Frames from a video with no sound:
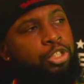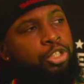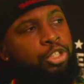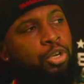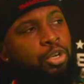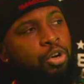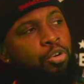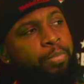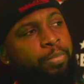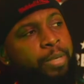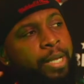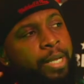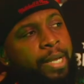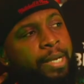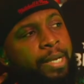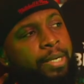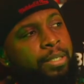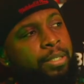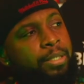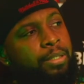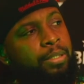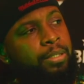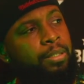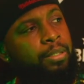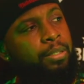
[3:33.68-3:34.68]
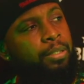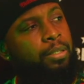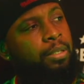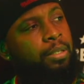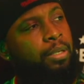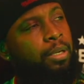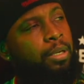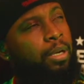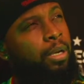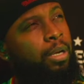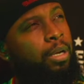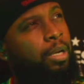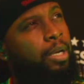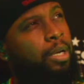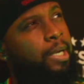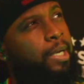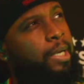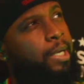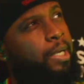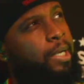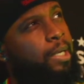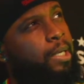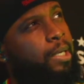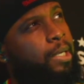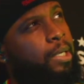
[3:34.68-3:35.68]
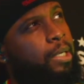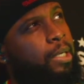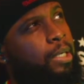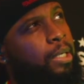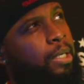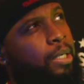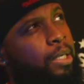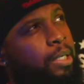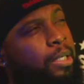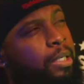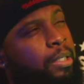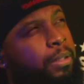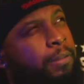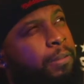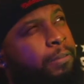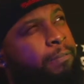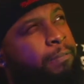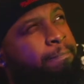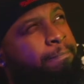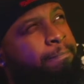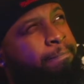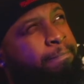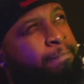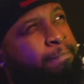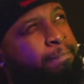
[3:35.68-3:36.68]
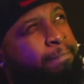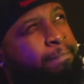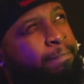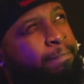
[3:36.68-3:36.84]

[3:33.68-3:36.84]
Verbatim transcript: I never watched Homeland. Uh,